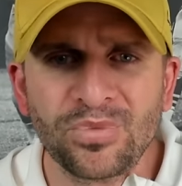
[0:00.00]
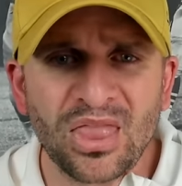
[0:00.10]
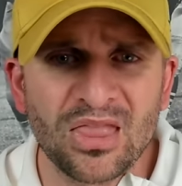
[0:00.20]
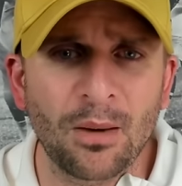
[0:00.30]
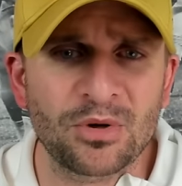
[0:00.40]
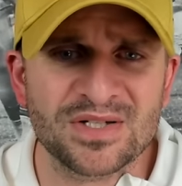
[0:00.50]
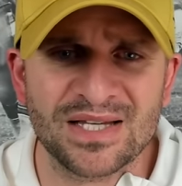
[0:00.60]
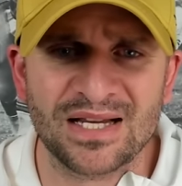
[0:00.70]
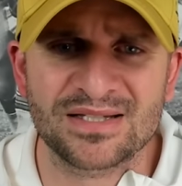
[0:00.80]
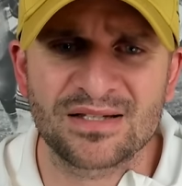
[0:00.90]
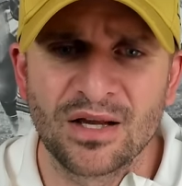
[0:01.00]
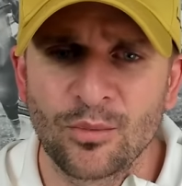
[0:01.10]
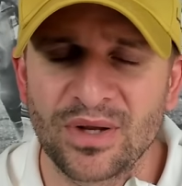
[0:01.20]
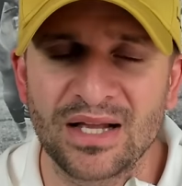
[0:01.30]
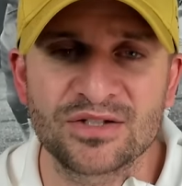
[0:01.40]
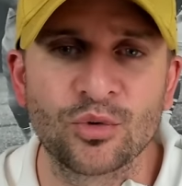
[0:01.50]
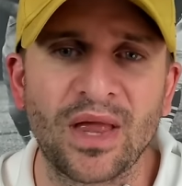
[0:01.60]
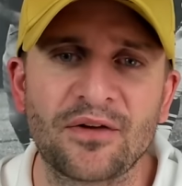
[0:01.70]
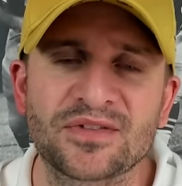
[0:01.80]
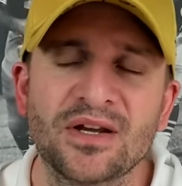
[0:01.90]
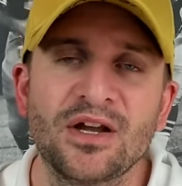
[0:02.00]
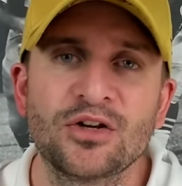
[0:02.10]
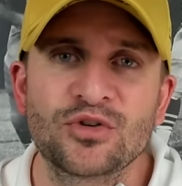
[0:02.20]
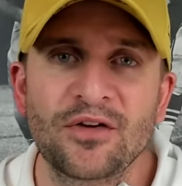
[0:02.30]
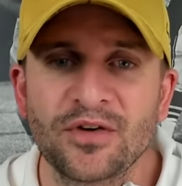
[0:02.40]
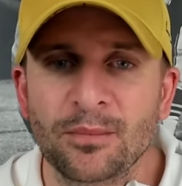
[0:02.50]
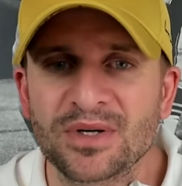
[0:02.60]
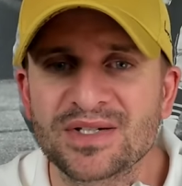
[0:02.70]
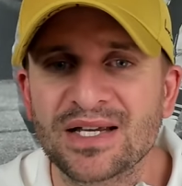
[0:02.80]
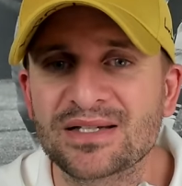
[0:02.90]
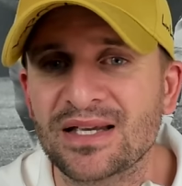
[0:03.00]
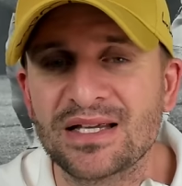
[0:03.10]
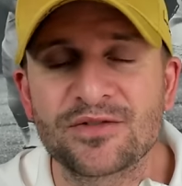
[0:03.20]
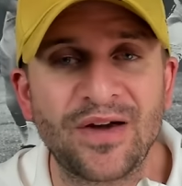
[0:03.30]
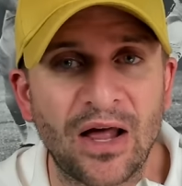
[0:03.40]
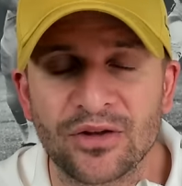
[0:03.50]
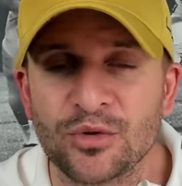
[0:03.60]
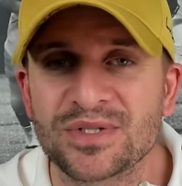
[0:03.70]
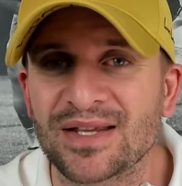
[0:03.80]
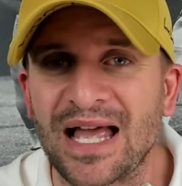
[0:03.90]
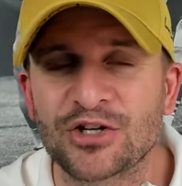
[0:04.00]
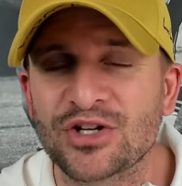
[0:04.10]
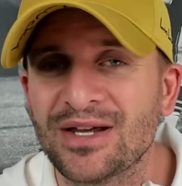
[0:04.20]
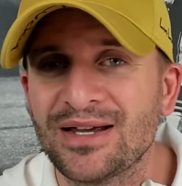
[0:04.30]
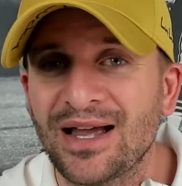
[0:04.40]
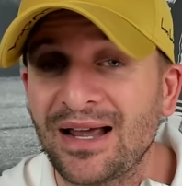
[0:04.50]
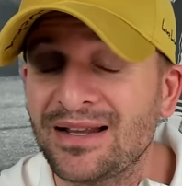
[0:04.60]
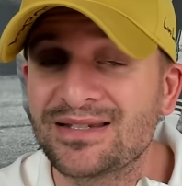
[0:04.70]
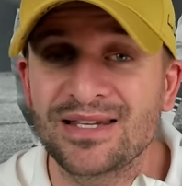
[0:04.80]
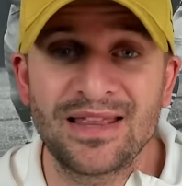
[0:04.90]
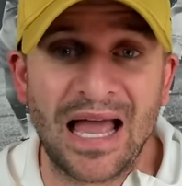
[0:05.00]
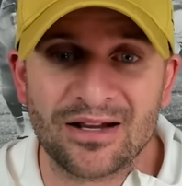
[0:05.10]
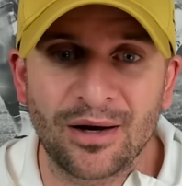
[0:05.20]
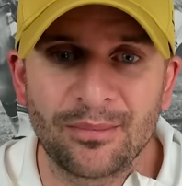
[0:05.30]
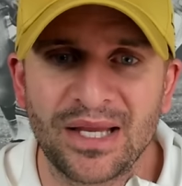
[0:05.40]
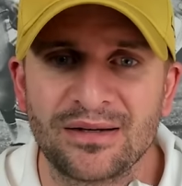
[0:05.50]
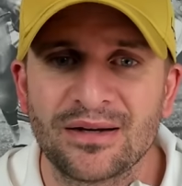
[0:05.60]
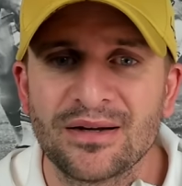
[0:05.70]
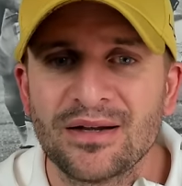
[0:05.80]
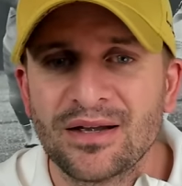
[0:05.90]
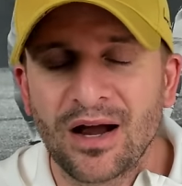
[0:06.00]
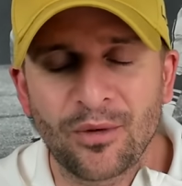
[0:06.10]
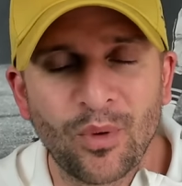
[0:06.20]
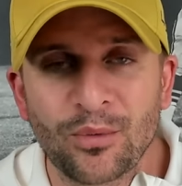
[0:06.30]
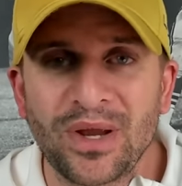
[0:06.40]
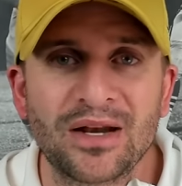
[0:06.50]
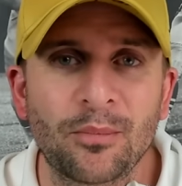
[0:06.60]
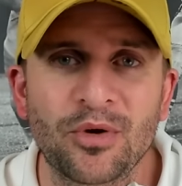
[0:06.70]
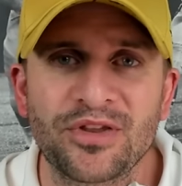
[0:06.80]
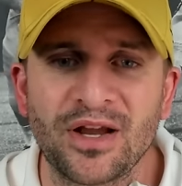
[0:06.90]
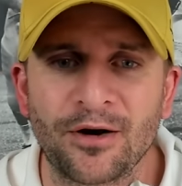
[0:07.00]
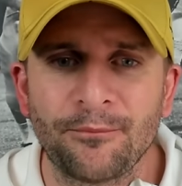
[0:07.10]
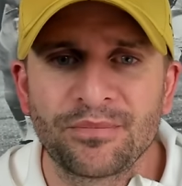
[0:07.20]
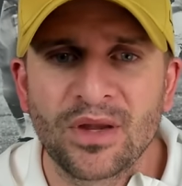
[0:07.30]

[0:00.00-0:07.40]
Number 6, we got 2 left. Draft number 6 is value / I didn't see that coming. All right, what do we end up with here?